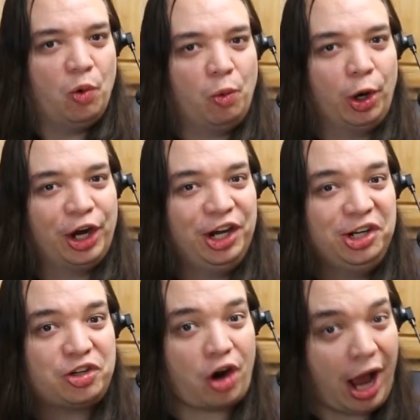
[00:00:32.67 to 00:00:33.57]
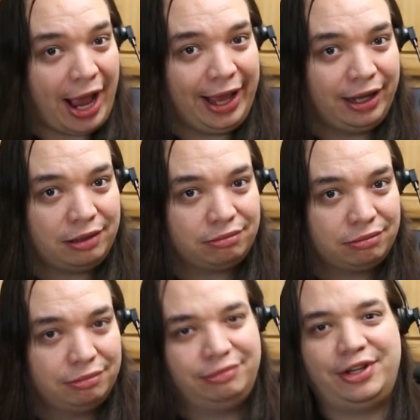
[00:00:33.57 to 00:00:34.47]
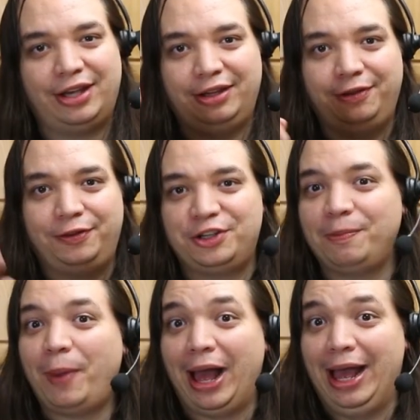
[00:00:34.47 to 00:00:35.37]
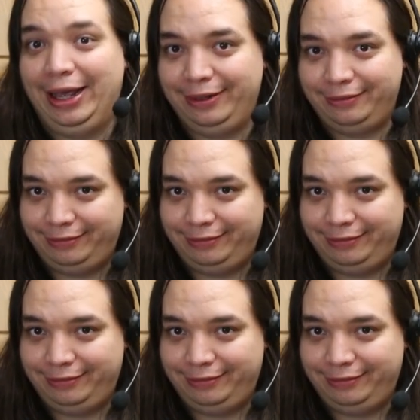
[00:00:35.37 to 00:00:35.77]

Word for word: We're gonna try it and tell you if you should buy it.